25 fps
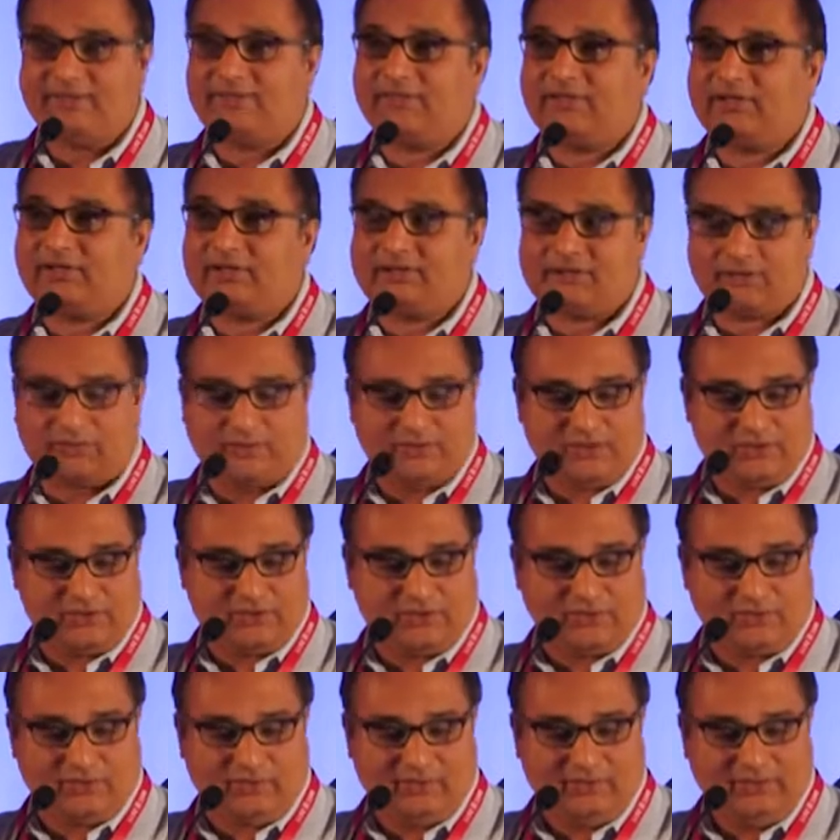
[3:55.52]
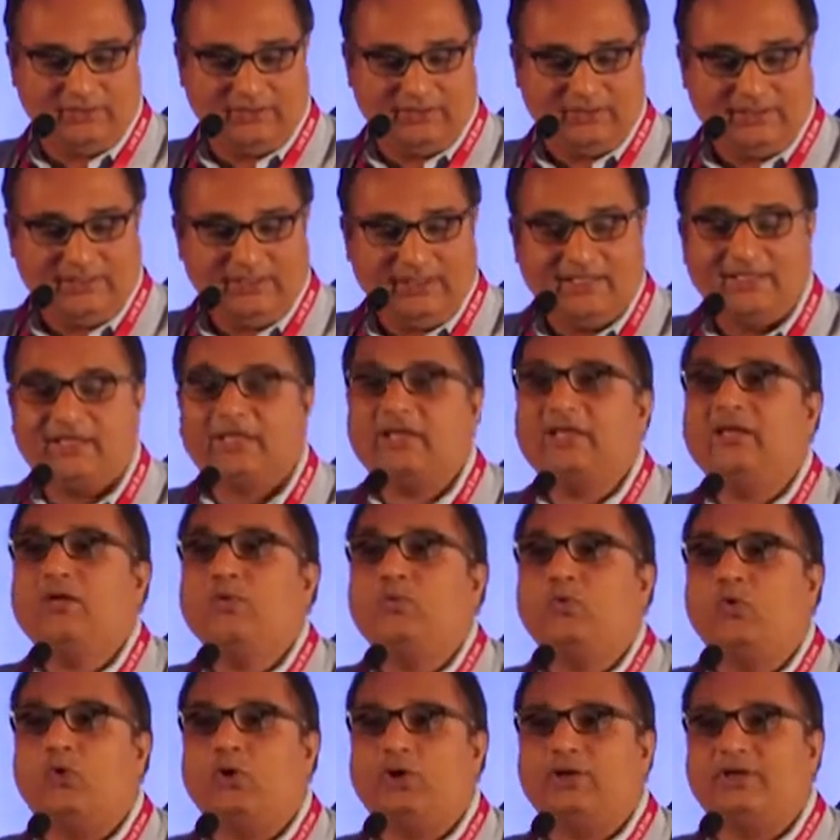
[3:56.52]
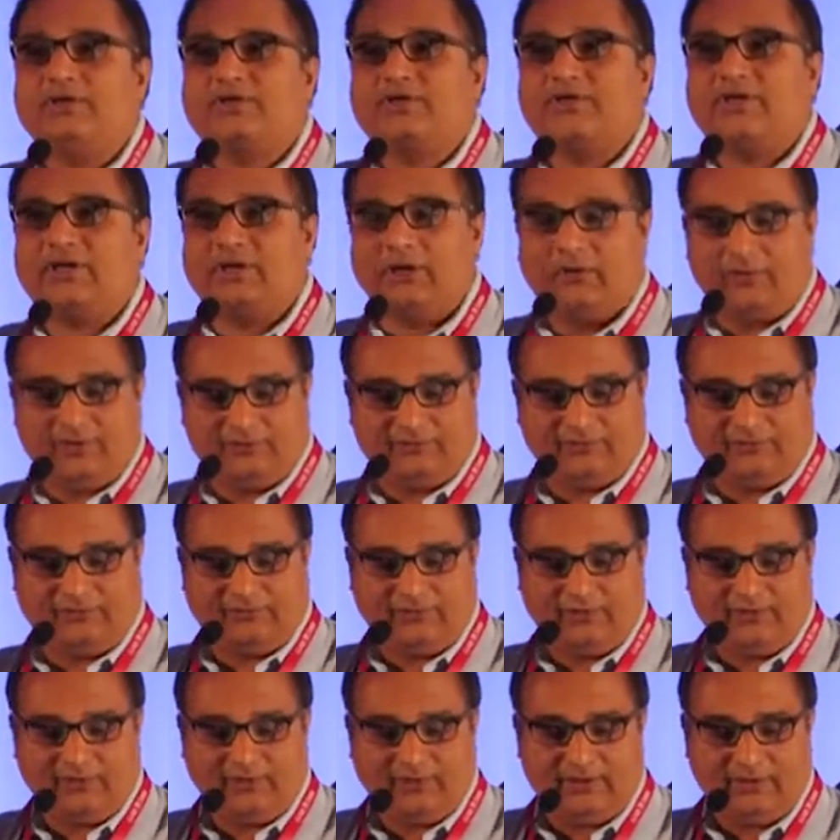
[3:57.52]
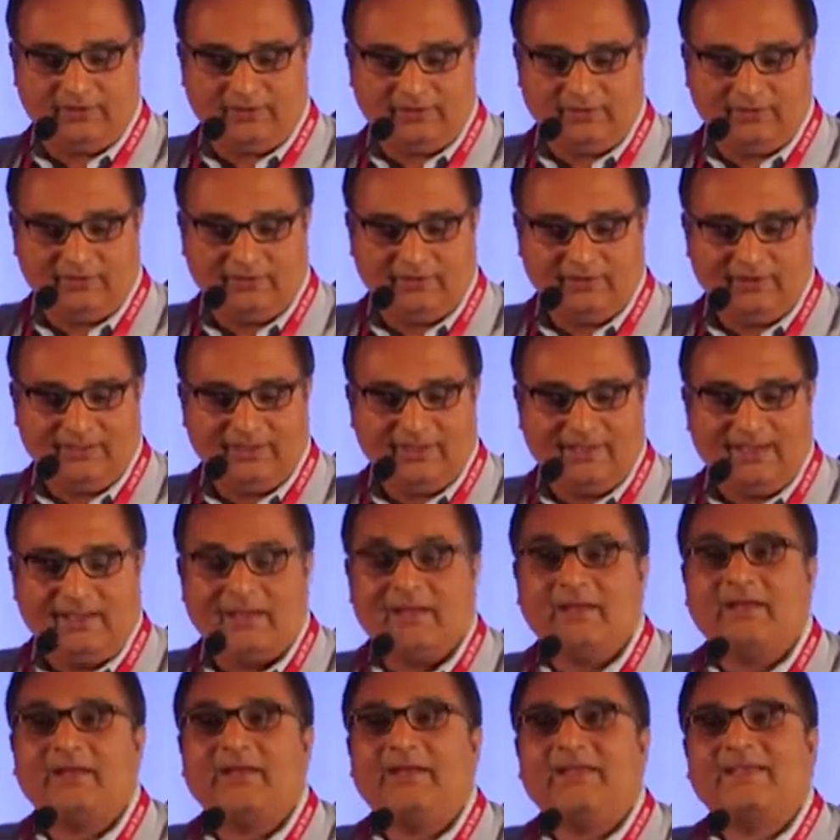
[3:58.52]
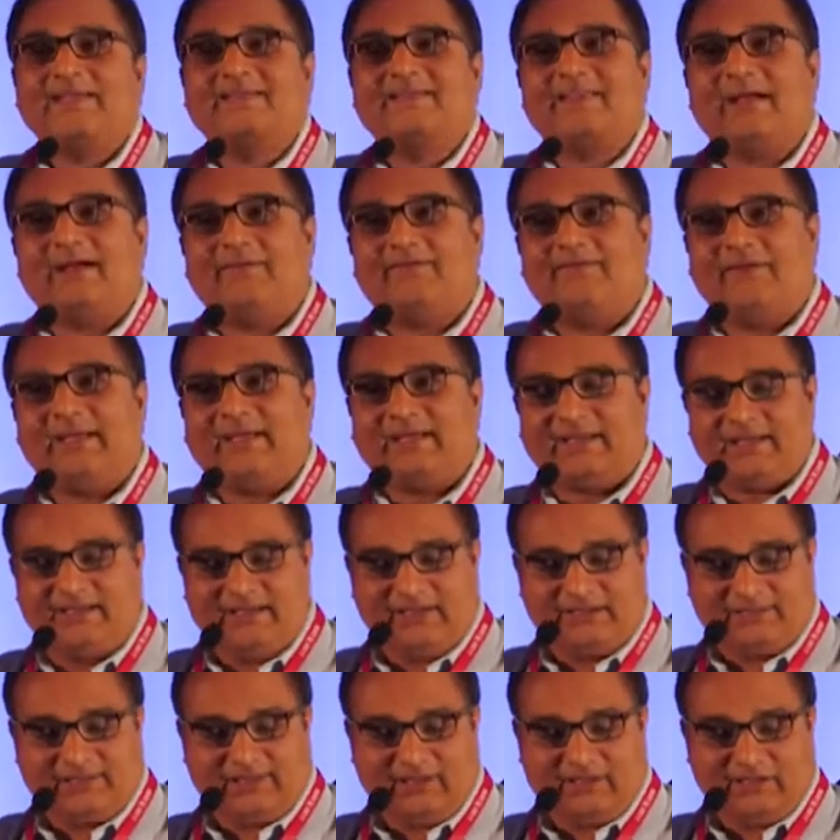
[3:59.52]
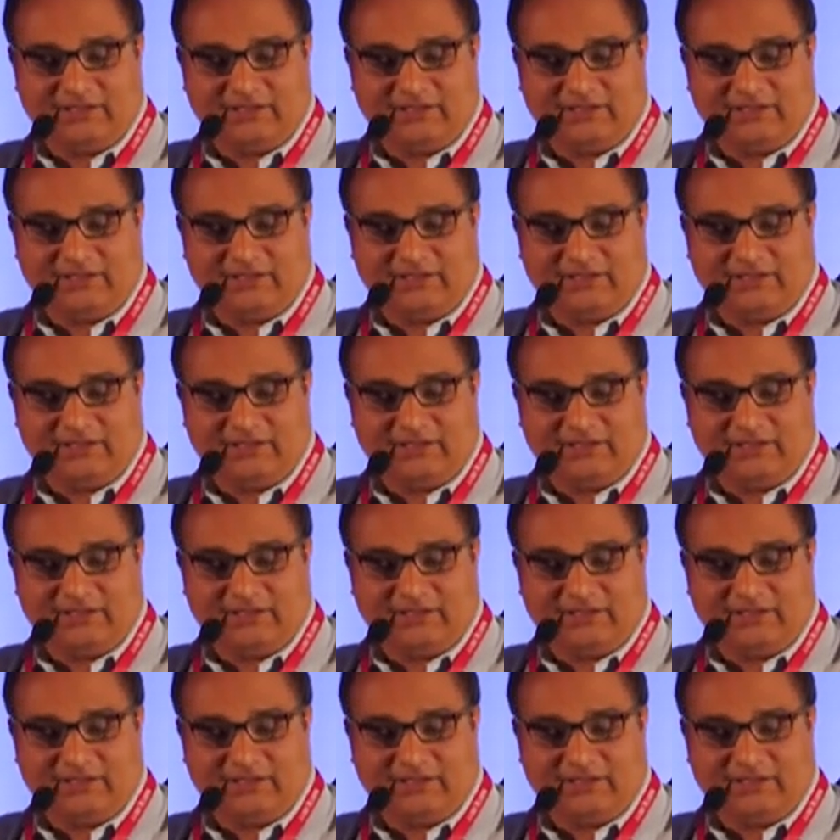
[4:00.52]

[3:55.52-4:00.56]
difficult to control. Involuntary loss of urine. Is awakened at